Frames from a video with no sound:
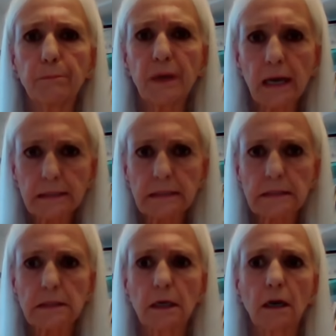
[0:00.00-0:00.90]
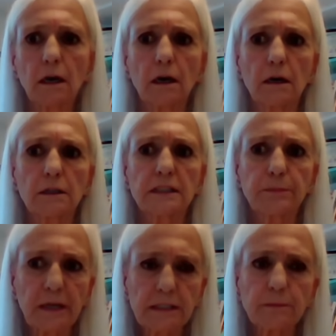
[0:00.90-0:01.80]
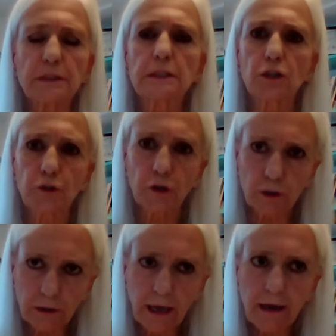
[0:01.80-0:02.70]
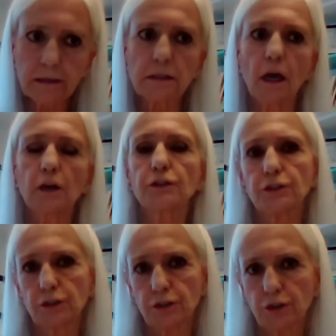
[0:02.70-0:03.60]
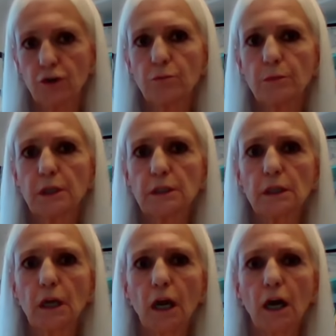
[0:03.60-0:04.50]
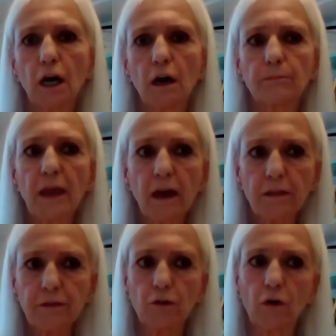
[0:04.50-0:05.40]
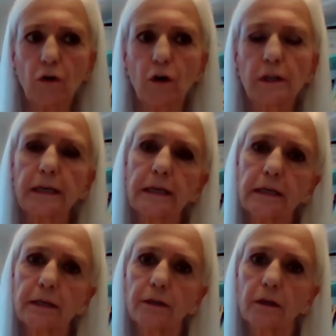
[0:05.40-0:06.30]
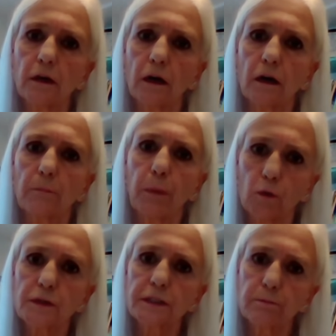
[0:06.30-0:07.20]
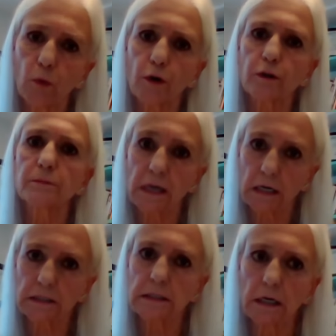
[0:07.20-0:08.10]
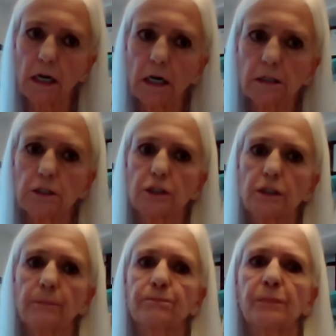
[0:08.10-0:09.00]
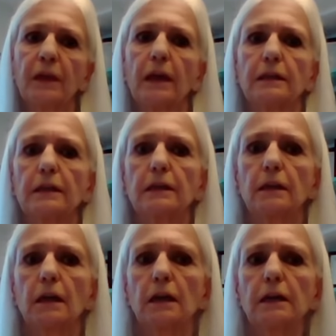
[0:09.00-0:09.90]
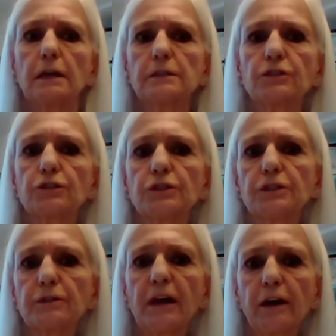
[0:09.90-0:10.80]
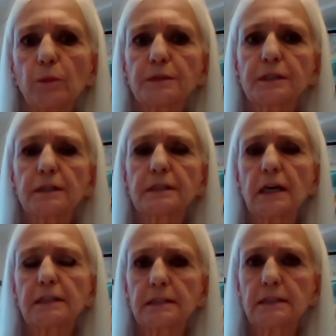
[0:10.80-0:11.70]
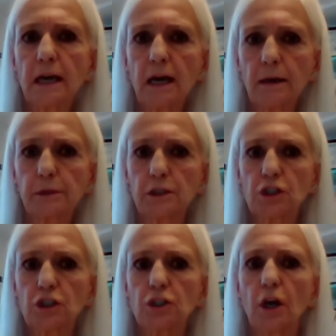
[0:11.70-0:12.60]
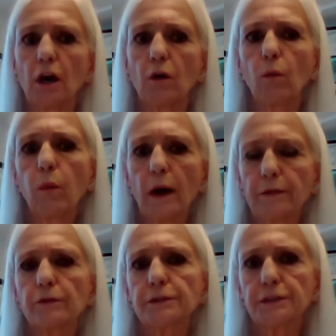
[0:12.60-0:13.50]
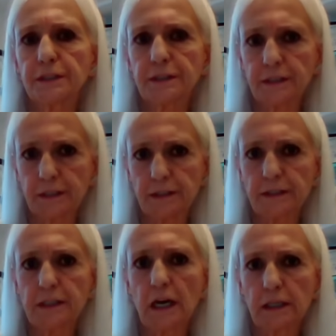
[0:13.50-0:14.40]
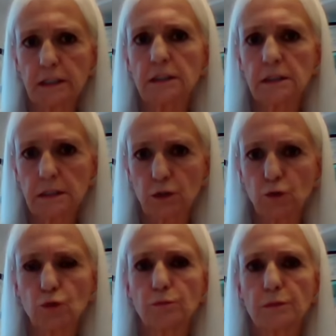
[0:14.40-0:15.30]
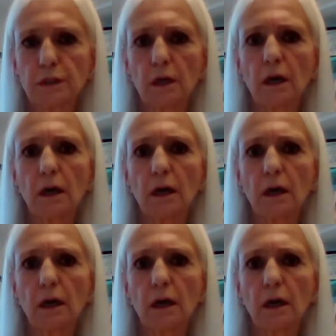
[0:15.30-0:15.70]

best specimen to collect to determine ethanol in postmortem toxicology. And it helps us establish whether the deceased had consumed